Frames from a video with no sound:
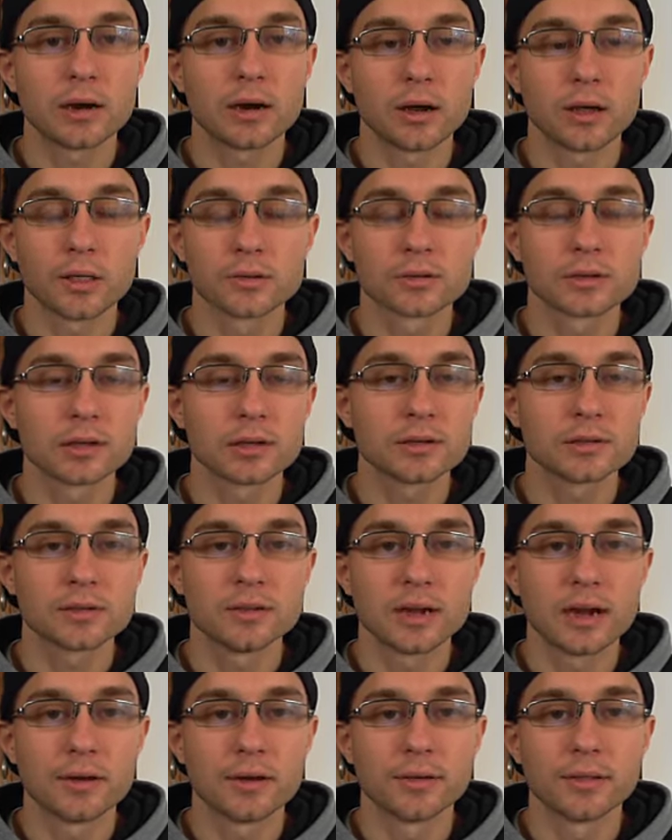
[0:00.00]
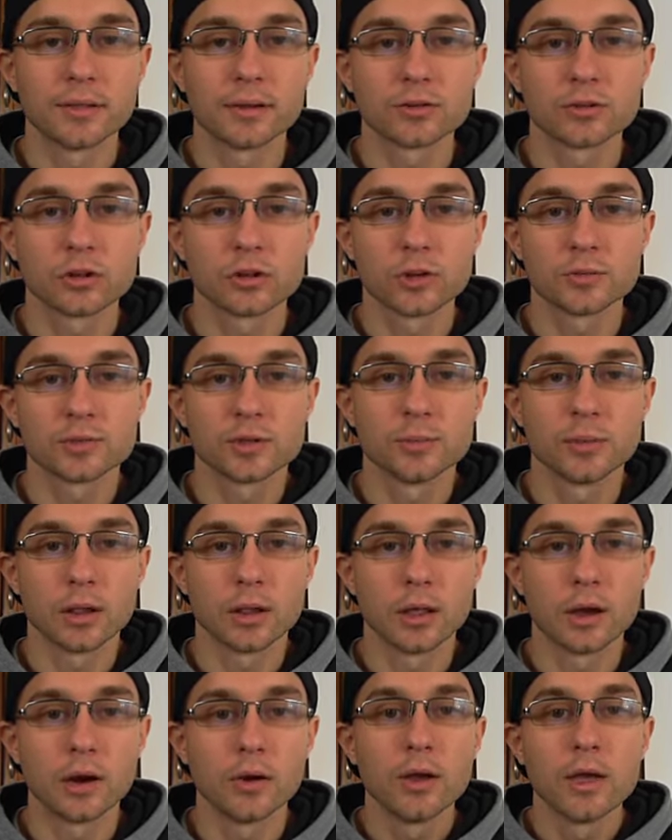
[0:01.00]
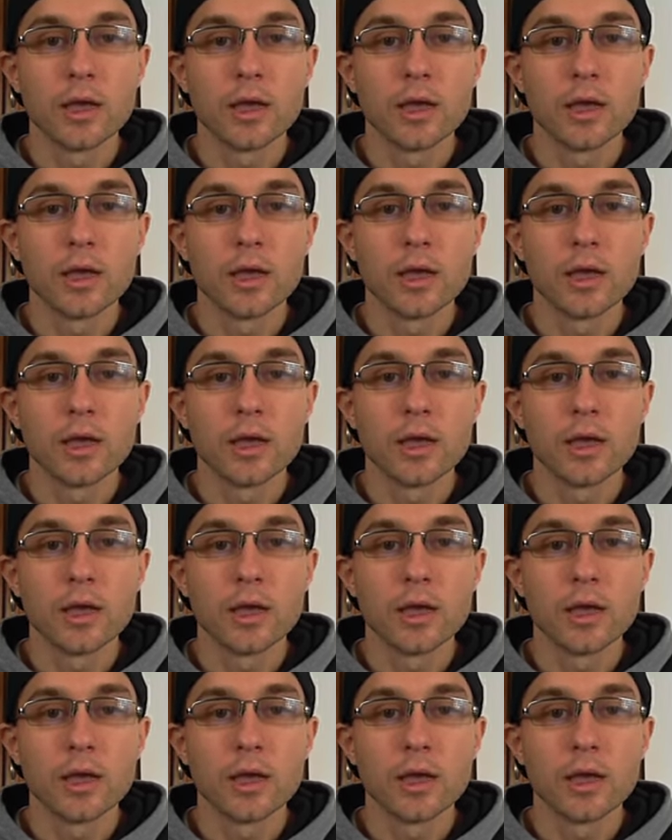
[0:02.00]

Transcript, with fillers: All those links are down in the description below.